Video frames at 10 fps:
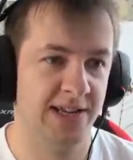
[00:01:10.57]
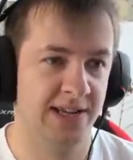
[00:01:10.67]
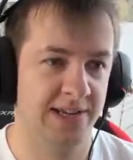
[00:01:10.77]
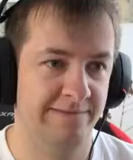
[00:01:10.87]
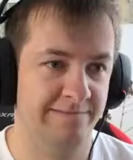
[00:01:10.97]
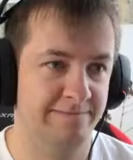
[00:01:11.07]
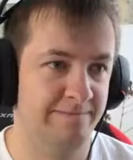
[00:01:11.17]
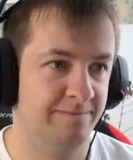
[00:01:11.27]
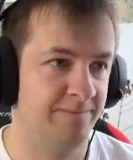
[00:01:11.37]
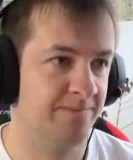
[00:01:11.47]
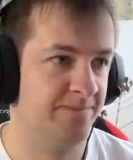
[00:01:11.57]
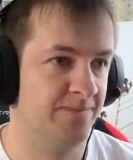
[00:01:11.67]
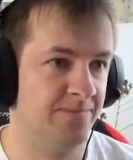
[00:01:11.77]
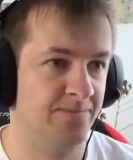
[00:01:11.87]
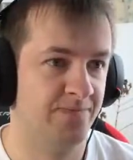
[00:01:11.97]

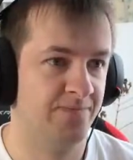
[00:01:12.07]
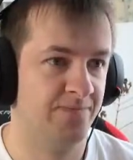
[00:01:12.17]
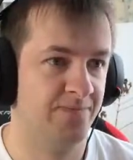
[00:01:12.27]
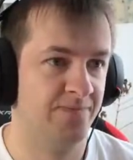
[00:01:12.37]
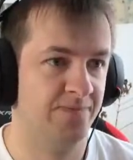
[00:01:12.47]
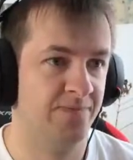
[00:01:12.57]
[no speech]